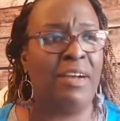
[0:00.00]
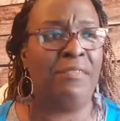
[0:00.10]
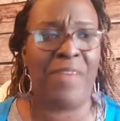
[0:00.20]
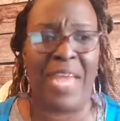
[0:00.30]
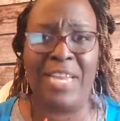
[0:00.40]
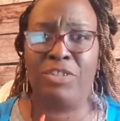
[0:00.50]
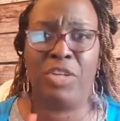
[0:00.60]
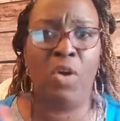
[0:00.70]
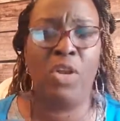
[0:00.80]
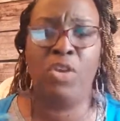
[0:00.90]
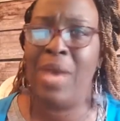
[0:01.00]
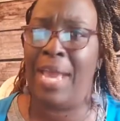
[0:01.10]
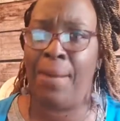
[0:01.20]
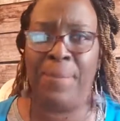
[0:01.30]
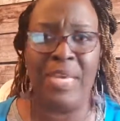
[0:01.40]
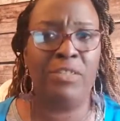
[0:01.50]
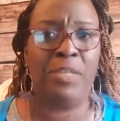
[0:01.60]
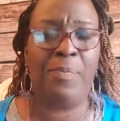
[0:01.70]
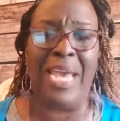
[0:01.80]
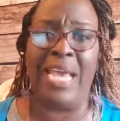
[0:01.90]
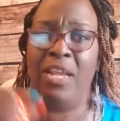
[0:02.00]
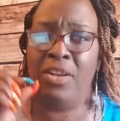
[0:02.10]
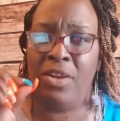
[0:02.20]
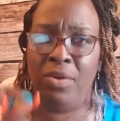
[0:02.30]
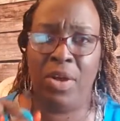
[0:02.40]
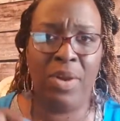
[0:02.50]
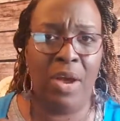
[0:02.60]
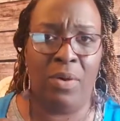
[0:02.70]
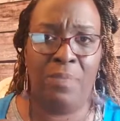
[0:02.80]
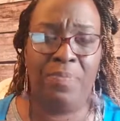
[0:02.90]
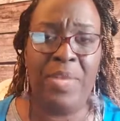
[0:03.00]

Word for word: a financial goal or you got a bill to pay. No, no, no.